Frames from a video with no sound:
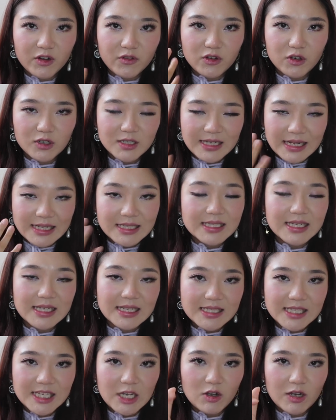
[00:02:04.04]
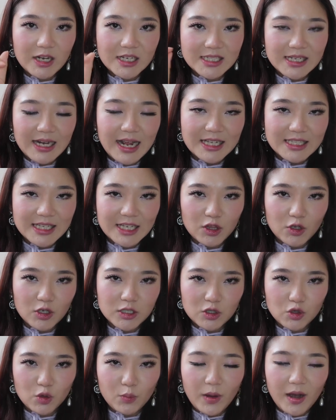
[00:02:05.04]
of your dead skin cell because it has like those
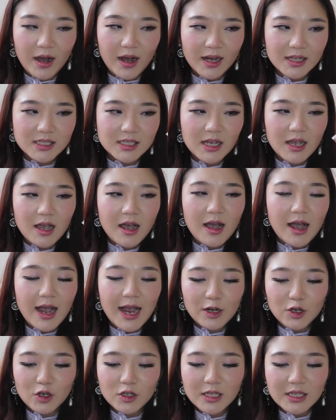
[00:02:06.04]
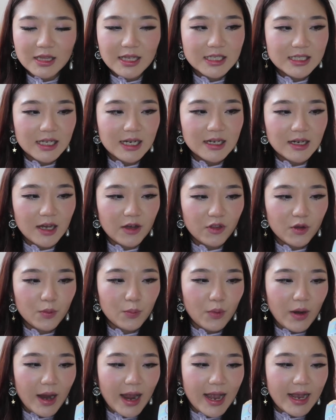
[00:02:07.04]
little parts. I know that there's another
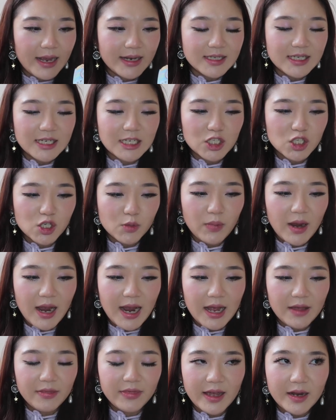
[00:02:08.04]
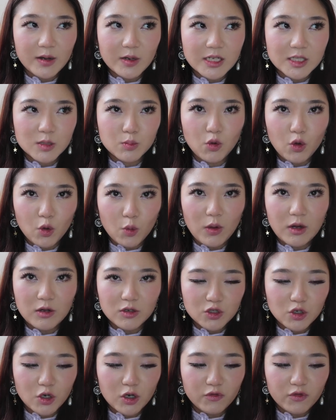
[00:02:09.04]
brand in Japan that is more well
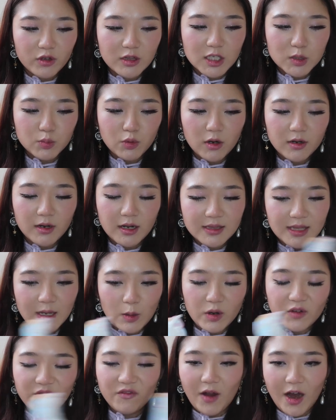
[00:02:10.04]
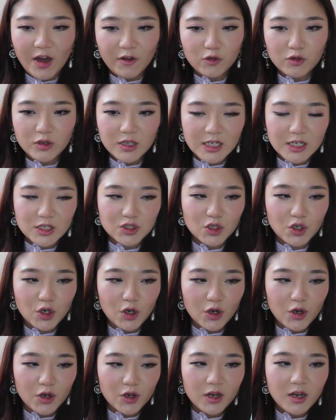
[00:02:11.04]
known for this product that went viral years
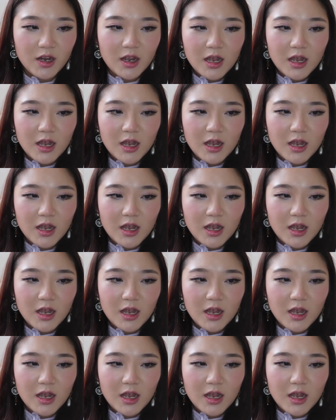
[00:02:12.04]
ago,